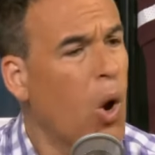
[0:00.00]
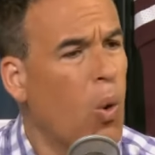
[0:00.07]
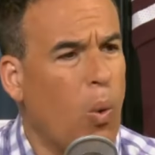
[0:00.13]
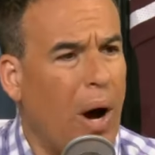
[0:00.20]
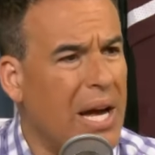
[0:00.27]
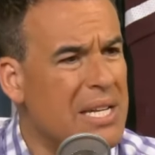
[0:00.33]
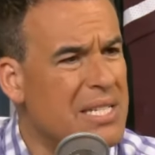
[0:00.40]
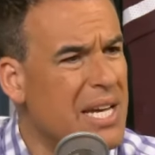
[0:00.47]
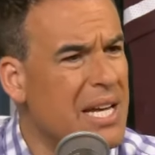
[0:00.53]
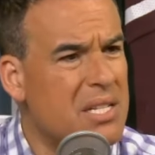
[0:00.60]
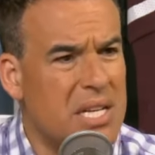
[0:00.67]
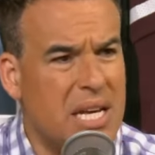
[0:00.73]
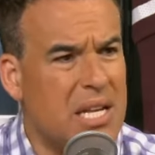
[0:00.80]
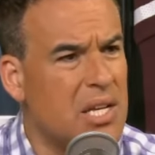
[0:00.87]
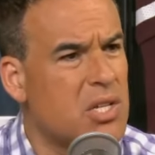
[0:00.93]
Why say it's
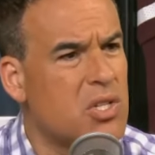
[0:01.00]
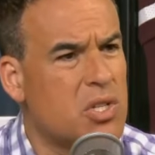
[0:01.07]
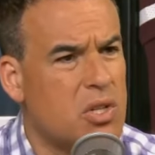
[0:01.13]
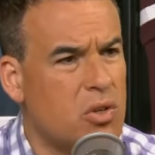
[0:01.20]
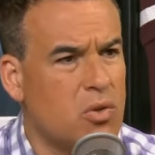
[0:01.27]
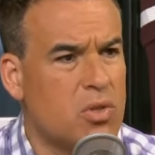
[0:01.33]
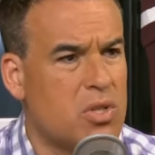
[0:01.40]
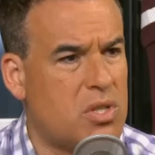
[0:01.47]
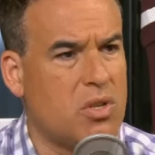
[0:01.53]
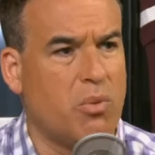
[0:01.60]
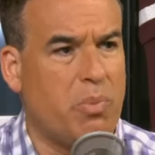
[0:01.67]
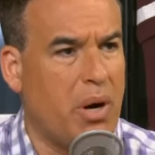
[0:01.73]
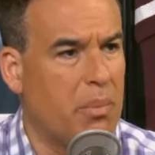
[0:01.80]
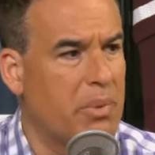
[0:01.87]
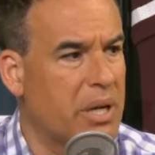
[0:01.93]
inexcused so
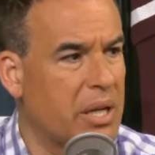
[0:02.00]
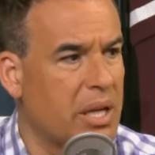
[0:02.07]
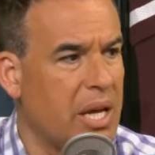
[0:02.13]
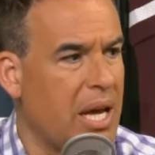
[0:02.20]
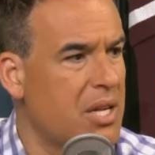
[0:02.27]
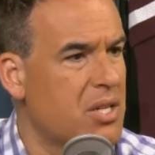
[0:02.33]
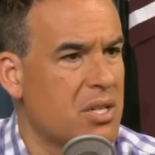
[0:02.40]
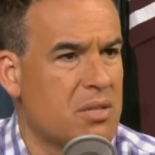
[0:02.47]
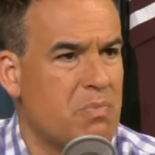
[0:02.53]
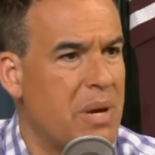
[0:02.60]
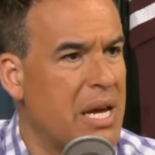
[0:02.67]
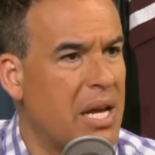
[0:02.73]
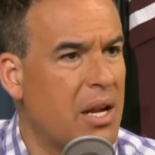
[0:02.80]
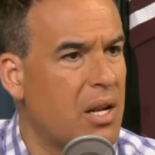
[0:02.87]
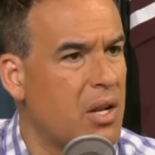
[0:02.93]
publicly and just
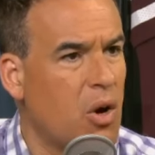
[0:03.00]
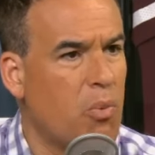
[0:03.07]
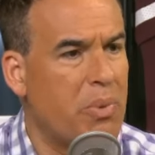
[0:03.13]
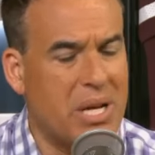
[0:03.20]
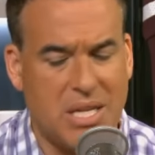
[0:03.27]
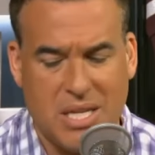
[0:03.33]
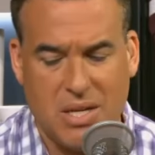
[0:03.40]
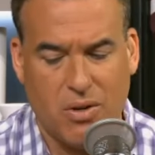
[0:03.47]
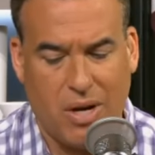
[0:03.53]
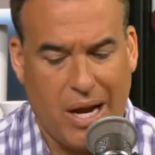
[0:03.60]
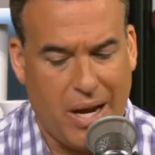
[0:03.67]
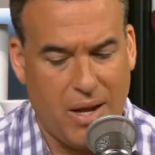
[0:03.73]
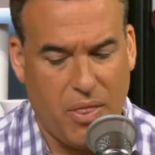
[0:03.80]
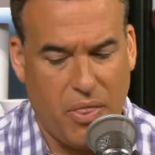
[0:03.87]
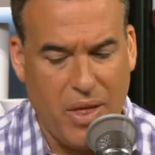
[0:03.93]
make it a no big deal
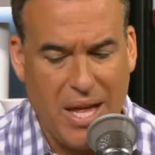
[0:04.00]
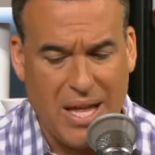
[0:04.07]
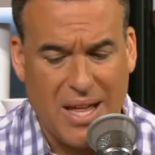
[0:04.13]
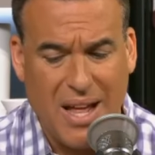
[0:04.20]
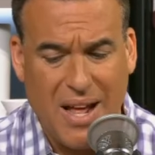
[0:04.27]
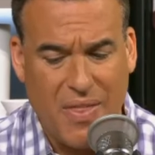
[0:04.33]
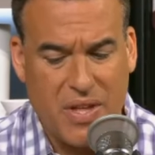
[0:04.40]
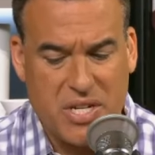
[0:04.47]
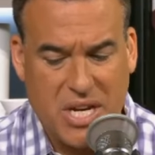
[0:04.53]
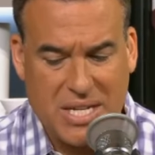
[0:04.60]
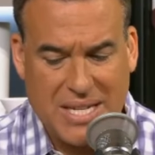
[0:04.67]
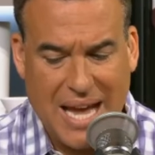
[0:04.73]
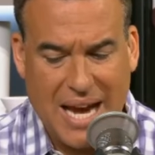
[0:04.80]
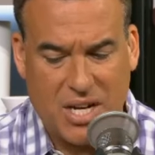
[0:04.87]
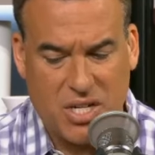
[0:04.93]
kind of thing? The
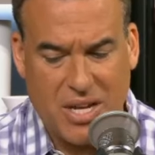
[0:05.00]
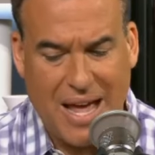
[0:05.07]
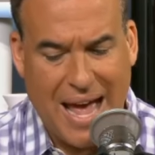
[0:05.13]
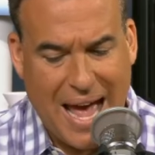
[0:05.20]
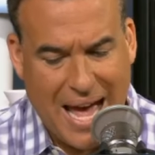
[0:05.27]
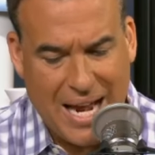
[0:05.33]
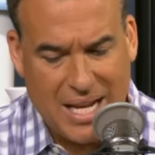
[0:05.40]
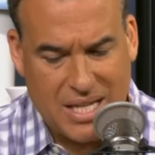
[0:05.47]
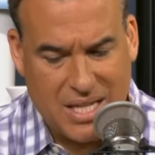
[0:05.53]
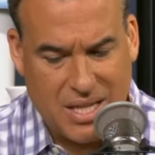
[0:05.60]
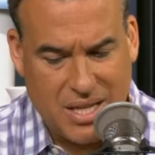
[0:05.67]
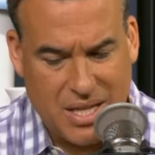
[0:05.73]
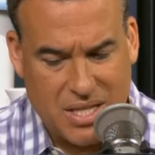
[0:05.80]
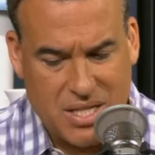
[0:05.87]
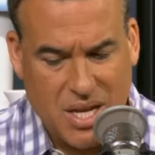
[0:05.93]
Jets actually added to
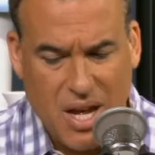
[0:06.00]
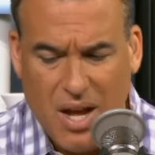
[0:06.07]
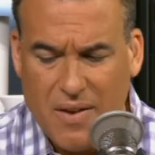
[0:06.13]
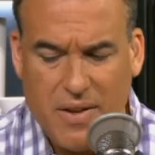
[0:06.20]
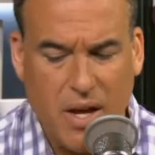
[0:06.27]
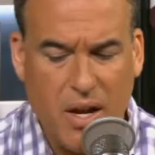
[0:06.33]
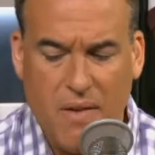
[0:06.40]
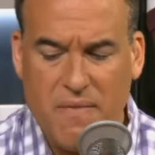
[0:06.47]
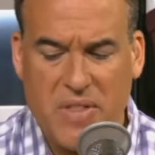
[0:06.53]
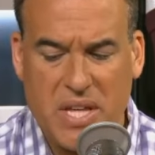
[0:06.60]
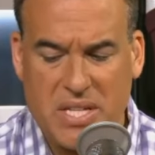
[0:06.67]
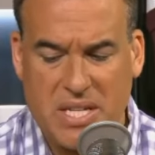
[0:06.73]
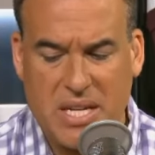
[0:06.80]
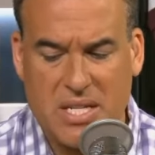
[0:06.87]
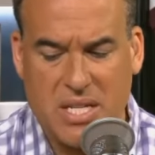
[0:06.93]
this. None of
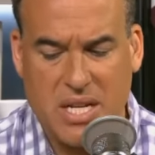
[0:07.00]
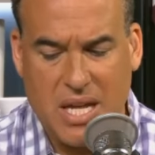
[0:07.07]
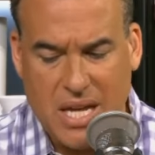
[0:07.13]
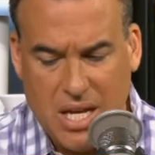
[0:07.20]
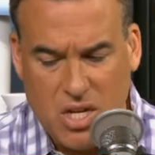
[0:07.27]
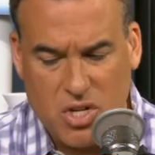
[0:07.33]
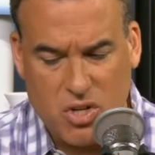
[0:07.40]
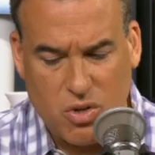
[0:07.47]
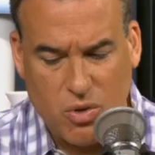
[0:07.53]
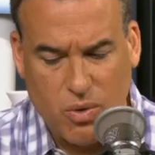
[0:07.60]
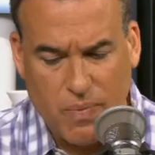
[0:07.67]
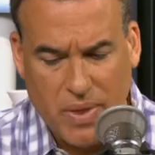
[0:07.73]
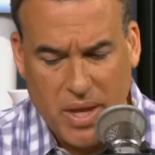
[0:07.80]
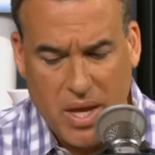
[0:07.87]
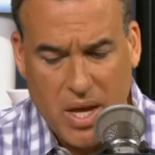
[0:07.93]
this is an issue
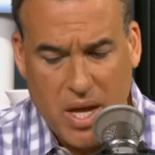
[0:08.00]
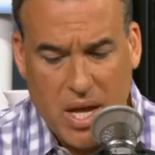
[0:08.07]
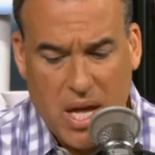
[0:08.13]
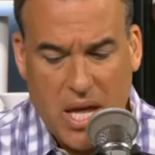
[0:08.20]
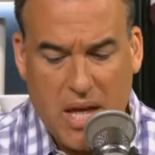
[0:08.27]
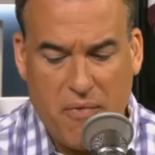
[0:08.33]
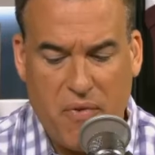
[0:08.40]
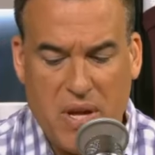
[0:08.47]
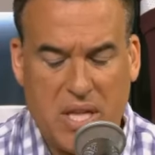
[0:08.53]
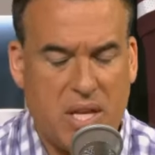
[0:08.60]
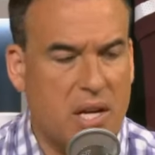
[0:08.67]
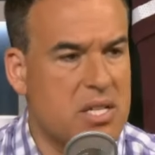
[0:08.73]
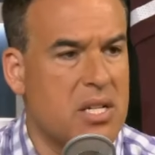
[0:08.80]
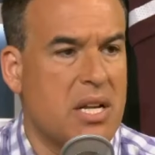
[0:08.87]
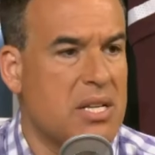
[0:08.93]
if he
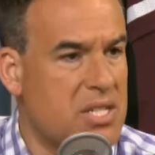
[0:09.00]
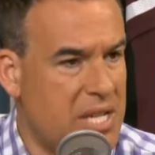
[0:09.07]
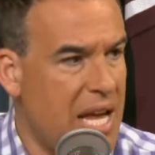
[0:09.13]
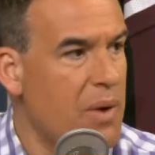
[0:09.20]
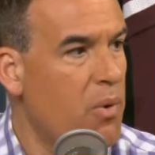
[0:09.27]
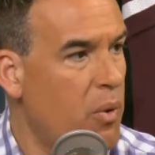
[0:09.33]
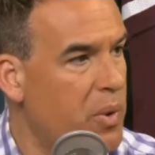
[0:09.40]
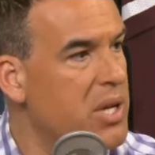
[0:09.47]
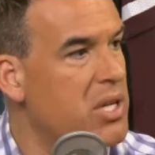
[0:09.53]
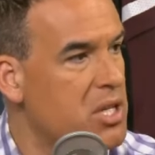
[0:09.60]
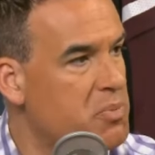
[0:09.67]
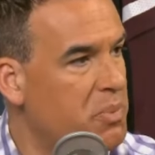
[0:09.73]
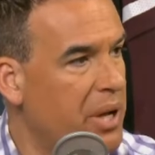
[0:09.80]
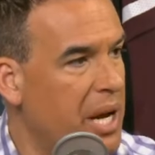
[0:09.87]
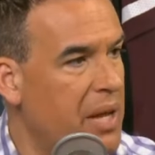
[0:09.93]
doesn't say what we
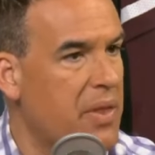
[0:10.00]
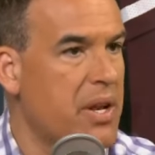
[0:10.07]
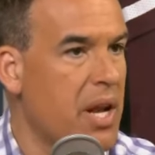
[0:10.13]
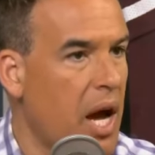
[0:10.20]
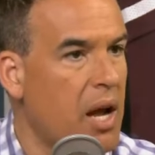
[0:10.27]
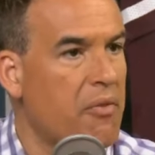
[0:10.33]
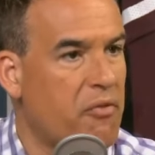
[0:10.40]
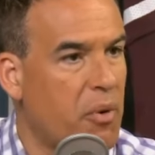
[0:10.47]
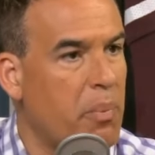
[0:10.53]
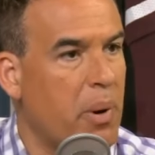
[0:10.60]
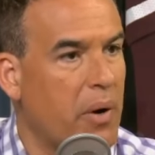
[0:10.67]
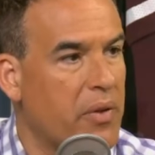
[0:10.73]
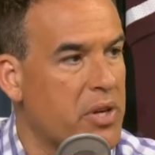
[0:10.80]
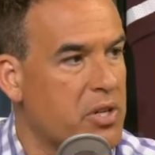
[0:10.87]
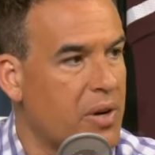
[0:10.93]
just played, the
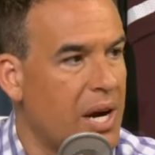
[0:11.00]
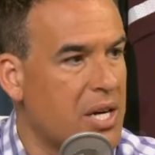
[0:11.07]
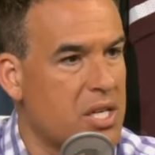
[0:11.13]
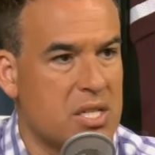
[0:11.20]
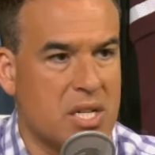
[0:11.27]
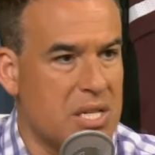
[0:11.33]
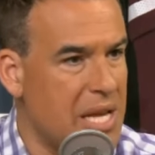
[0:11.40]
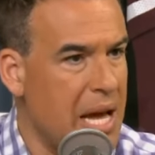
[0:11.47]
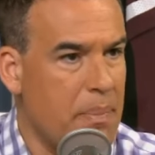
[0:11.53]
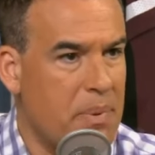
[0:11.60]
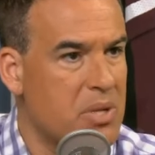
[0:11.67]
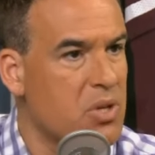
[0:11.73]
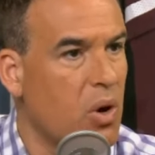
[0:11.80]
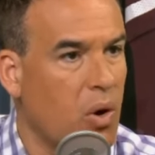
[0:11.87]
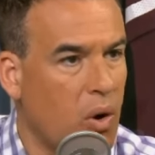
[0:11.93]
non-football distractions. This
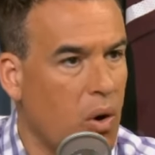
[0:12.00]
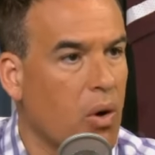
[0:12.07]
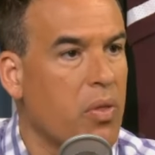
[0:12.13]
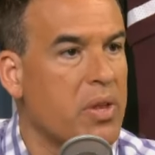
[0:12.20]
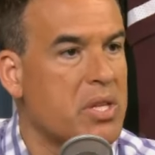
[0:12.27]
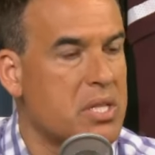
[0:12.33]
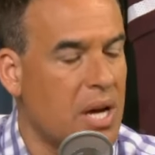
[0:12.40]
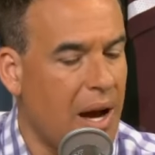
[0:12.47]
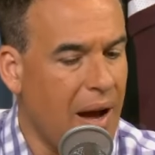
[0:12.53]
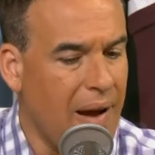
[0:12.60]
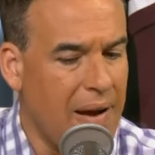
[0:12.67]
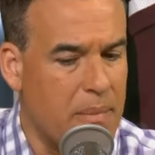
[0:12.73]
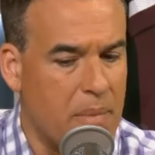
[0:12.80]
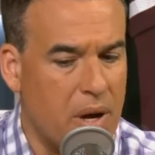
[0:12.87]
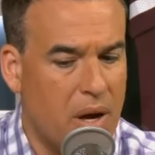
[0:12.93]
happens all the
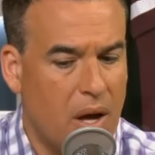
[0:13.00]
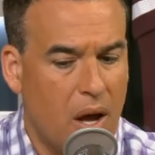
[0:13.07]
time.